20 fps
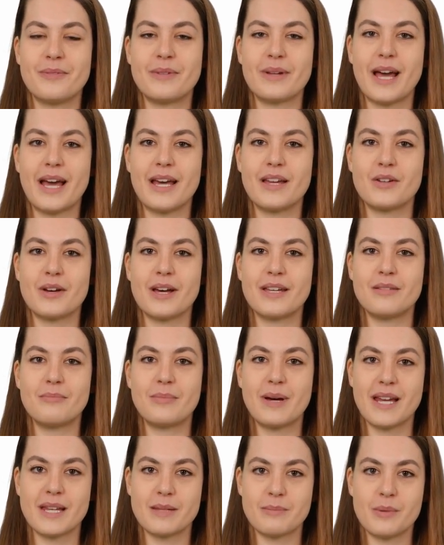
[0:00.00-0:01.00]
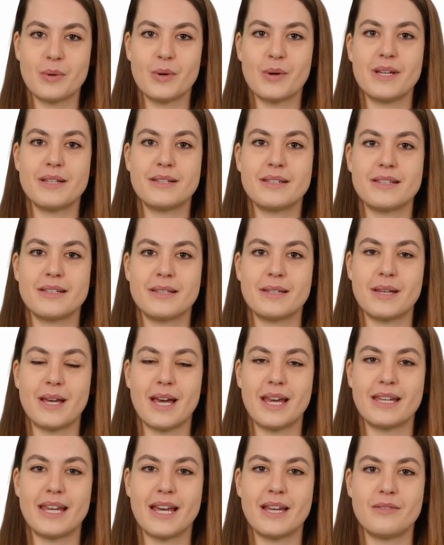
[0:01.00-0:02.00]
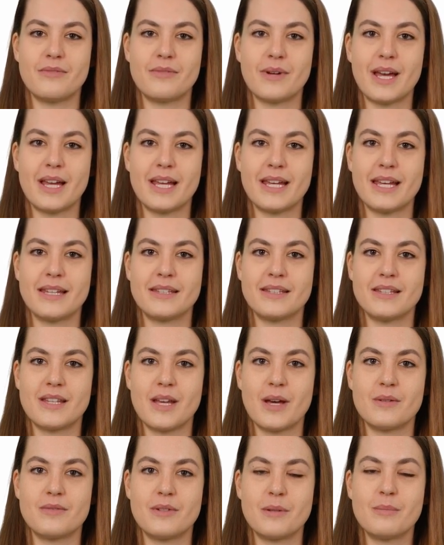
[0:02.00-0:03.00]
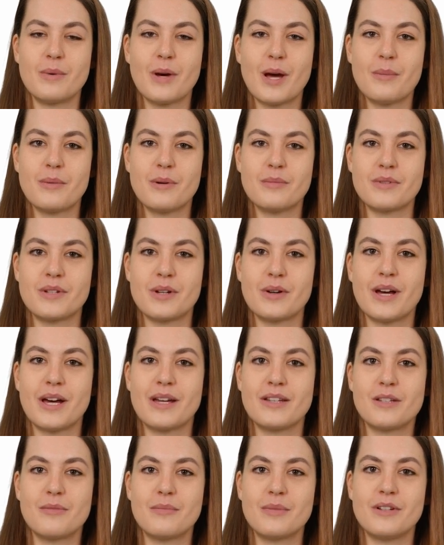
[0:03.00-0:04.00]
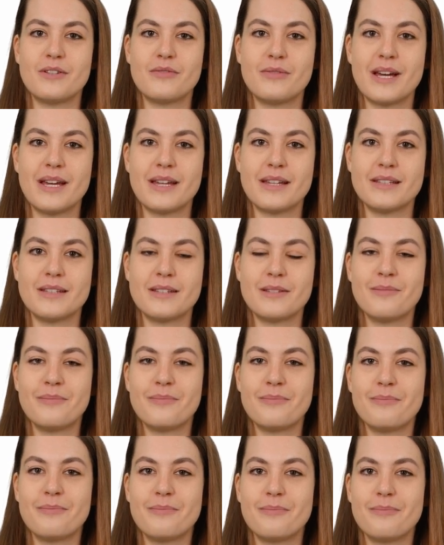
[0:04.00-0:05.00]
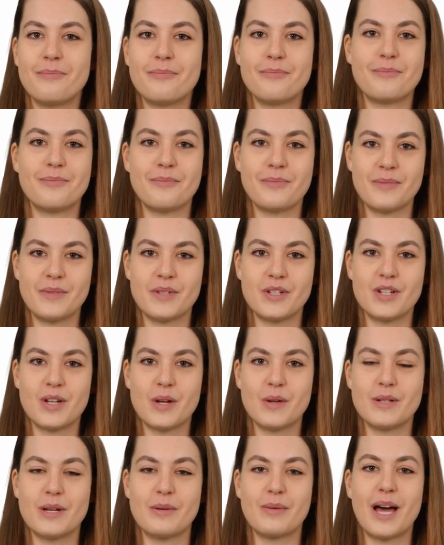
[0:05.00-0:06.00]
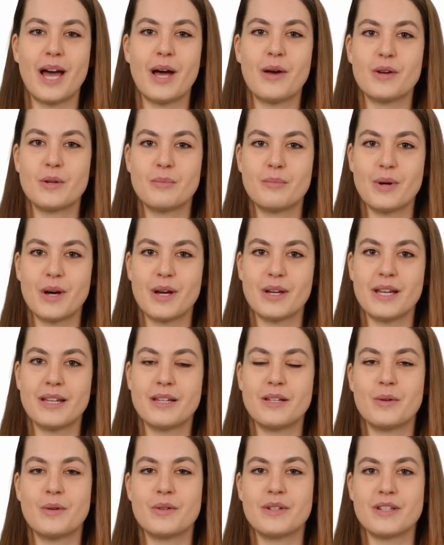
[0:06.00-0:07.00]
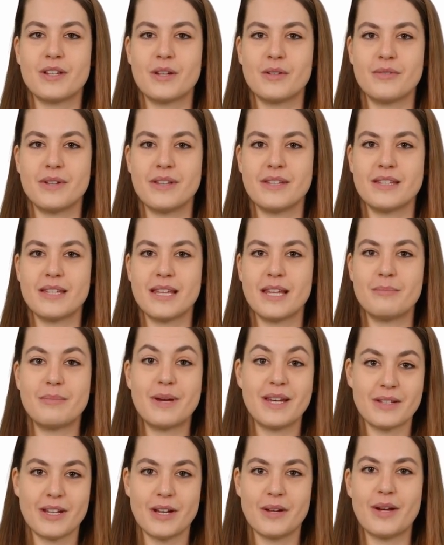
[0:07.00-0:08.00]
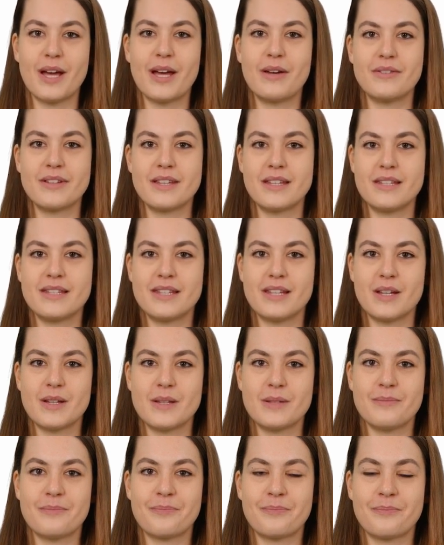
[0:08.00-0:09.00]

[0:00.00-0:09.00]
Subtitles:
Address pain points, identify and solve the problems your customers face. Show them how your product or service can make their lives easier.